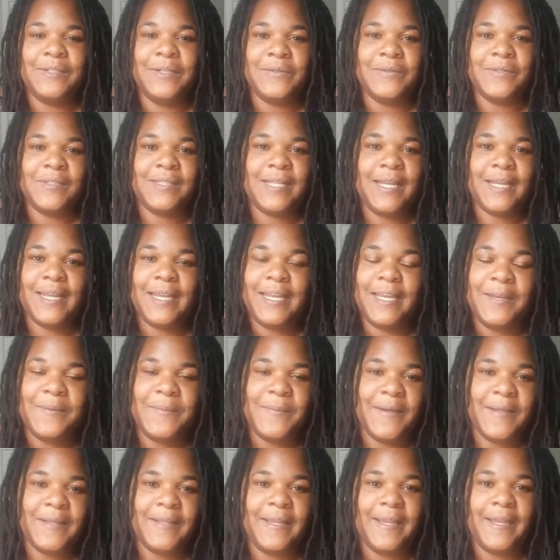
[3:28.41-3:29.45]
you know, just like
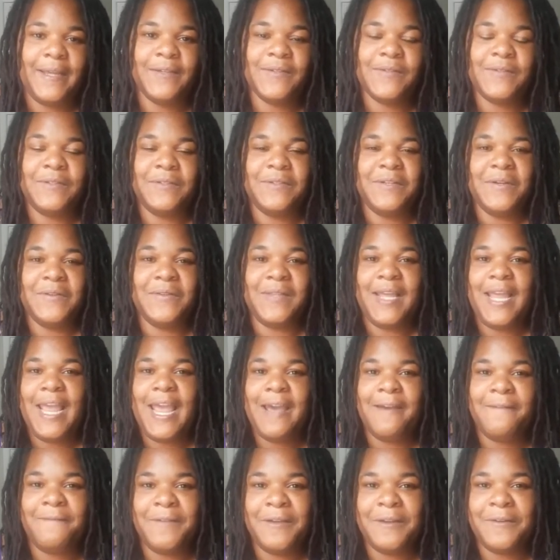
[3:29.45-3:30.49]
anybody else, you know, they
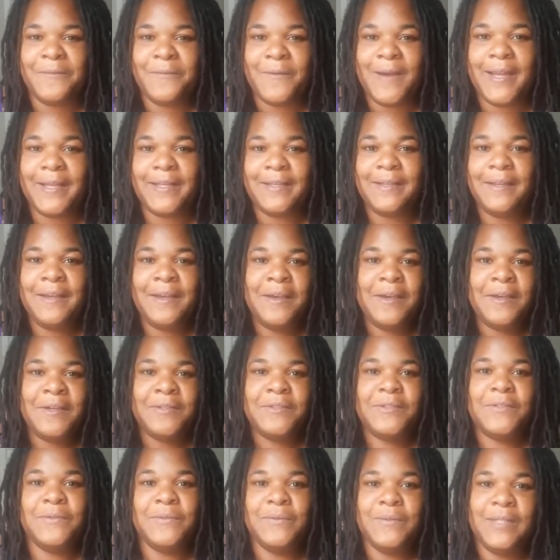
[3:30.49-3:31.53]
have that right
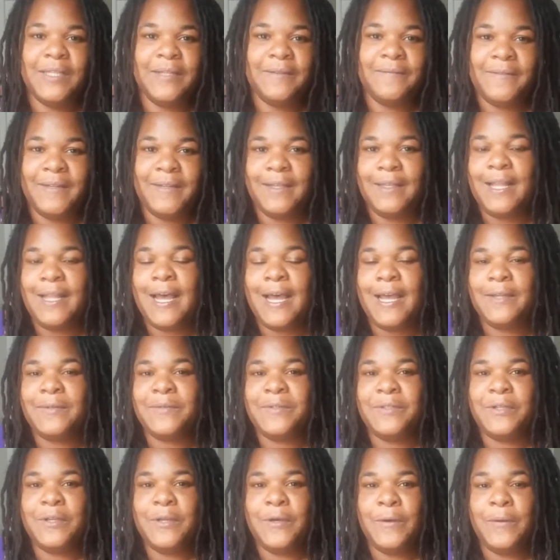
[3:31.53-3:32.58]
to live their lives,
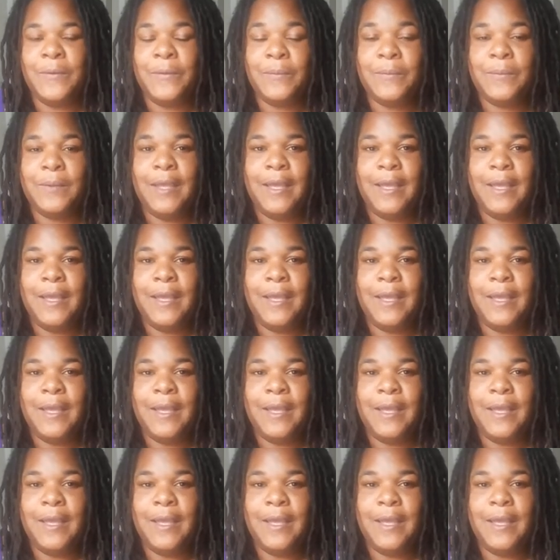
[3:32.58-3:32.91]
you know.